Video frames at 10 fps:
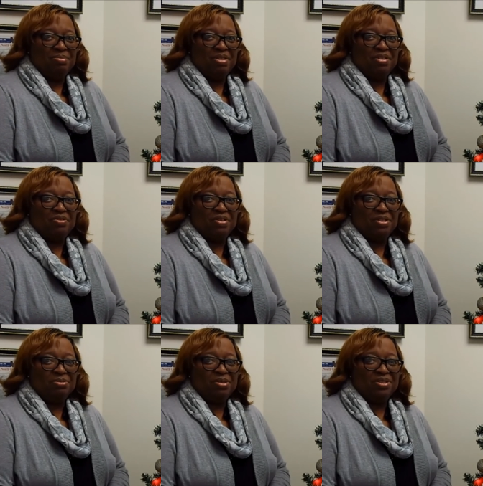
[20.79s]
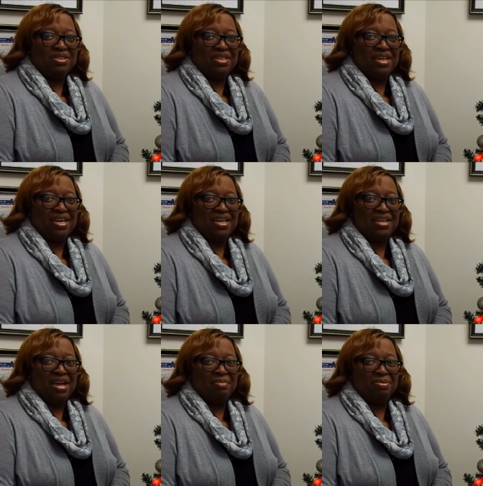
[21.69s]
Merry Christmas
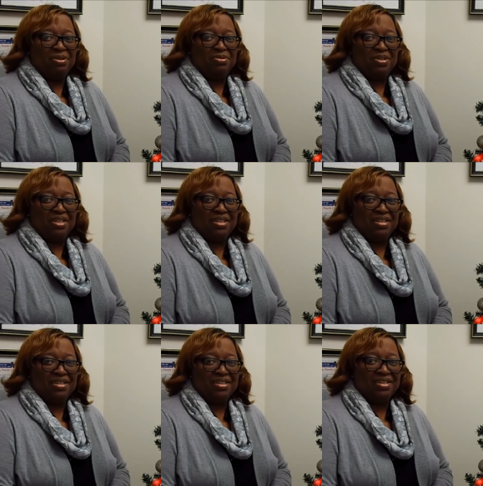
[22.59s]
and Happy New Year